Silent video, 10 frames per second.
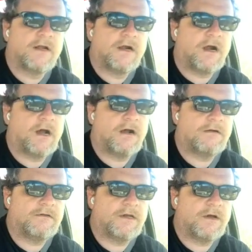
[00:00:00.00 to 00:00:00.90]
uh,
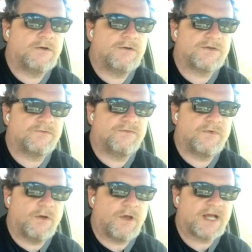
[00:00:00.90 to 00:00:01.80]
you know, who's an
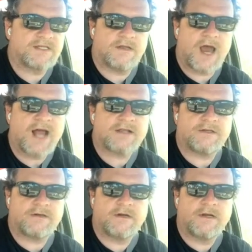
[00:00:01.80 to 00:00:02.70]
excellent
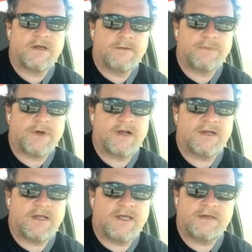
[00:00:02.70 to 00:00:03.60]
actor, but
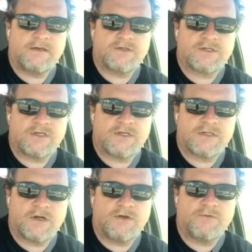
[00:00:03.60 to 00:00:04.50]
he, he's, he's, you know,
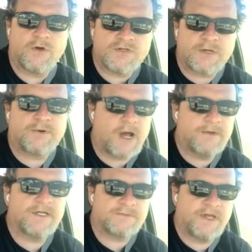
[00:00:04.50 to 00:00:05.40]
he rose to
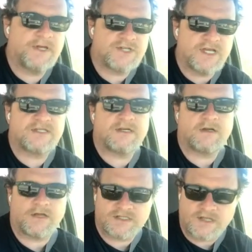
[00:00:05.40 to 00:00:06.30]
prominence playing Jason,
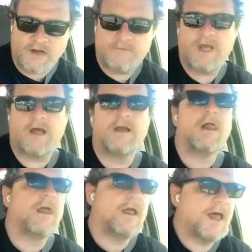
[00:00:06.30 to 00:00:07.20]
a stuntman,
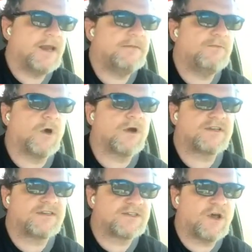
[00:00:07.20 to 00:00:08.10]
and he worked
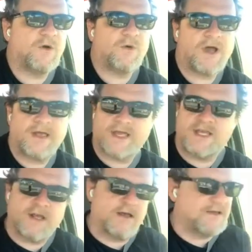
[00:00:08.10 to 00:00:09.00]
so well. Like,
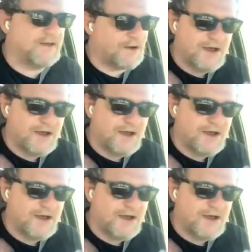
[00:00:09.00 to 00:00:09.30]
he, you know,